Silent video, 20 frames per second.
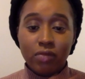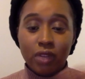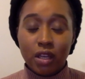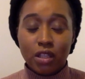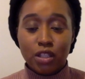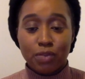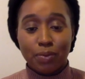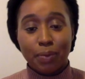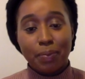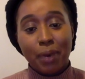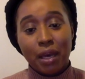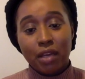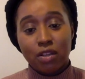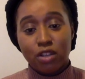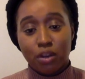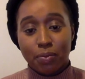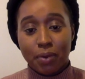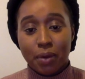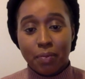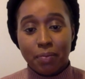to be paid
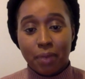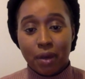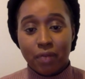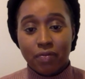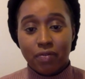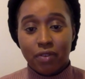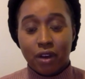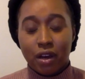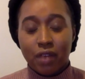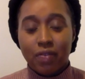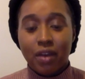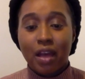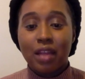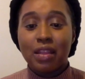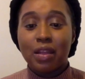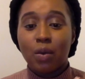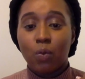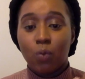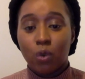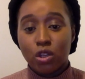top end band 5, and
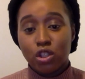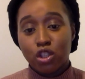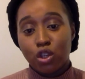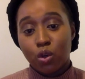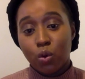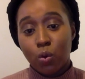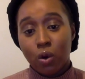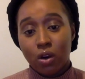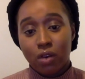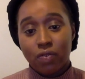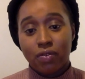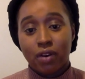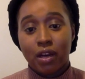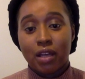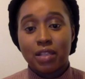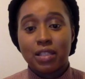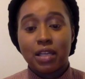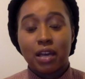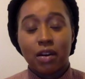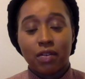then once you qualify
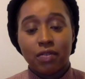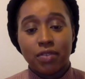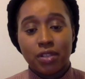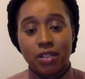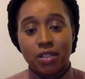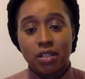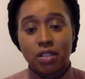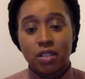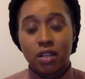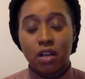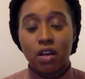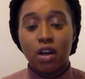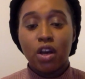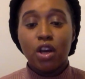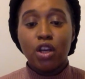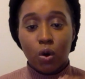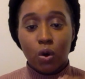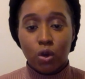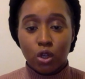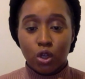as a health visitor,
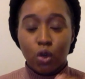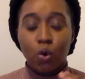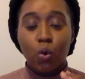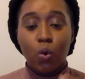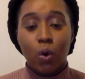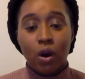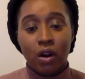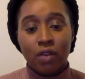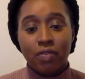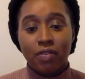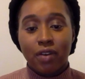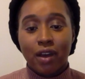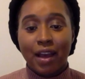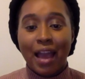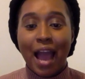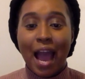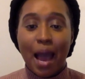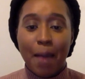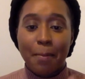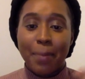you qualify
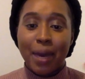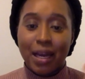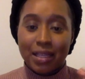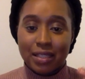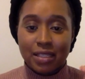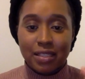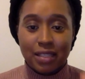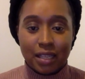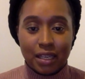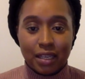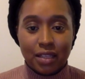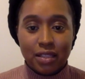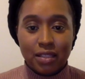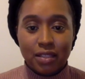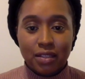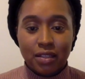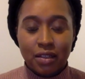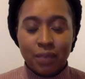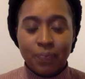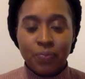at band
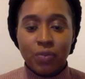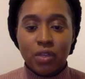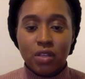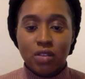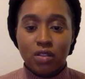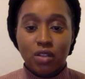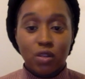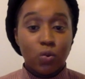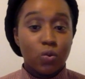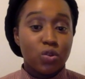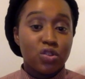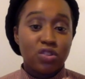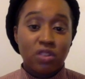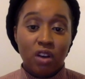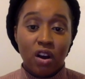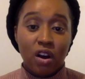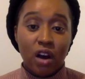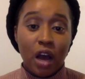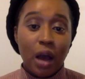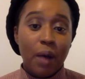6. So you will
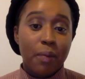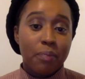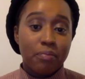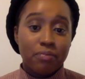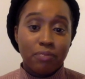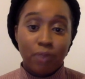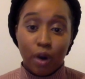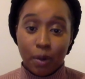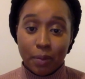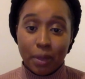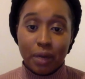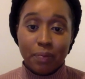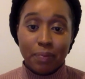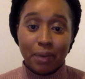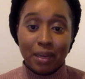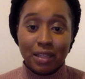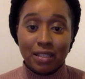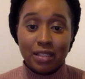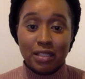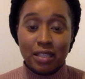start at bottom end
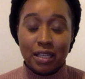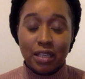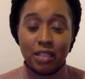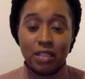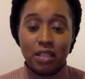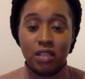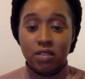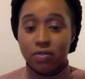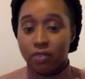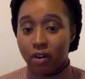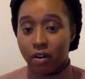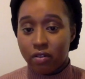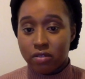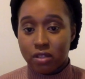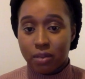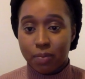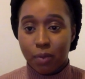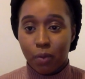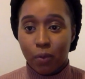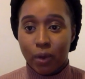band 6, as far as
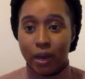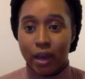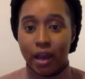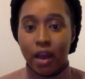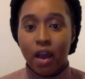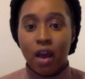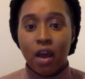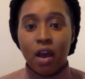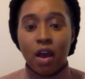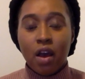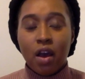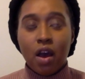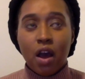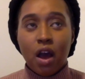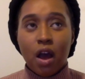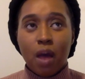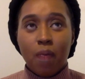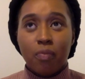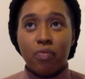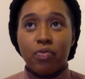I'm aware.
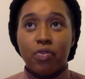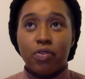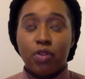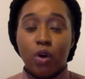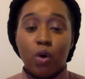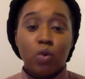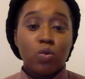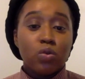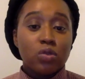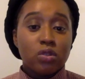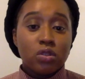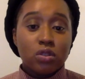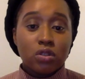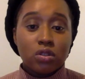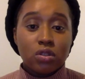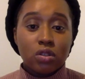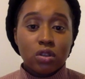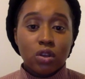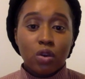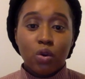For
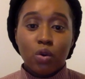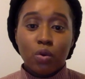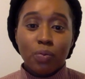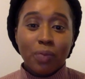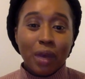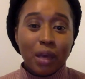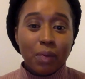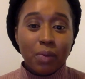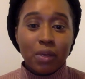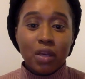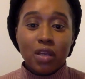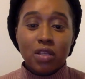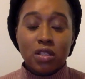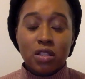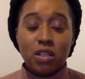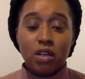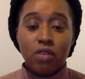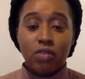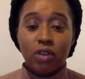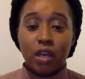those who may be
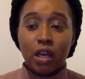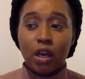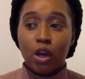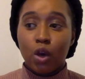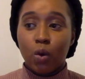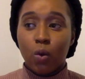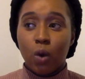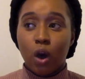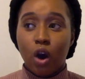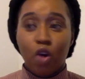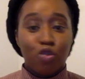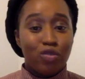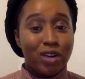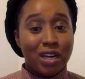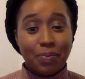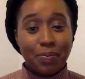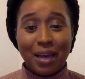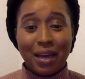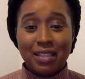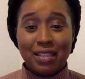considering it, who are already
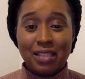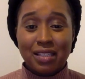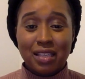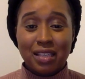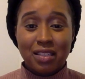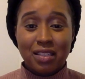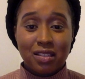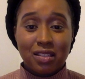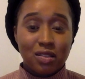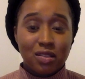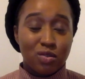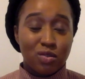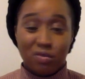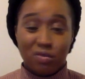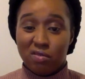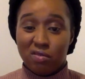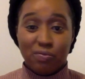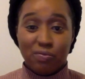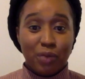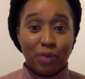band 6s
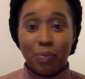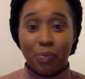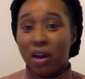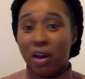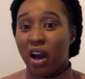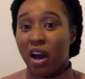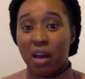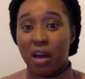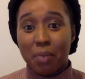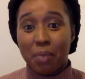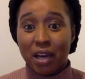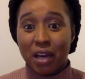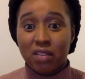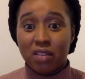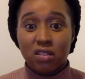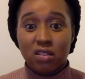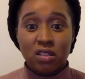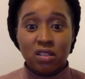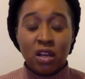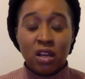or maybe higher
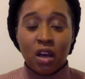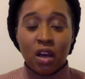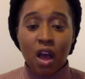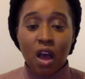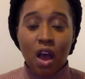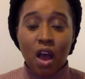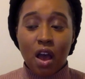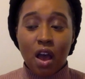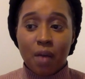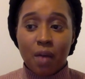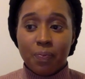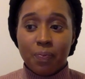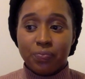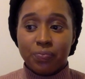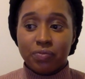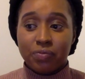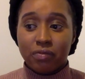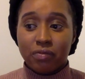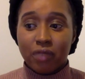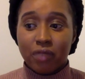bands, and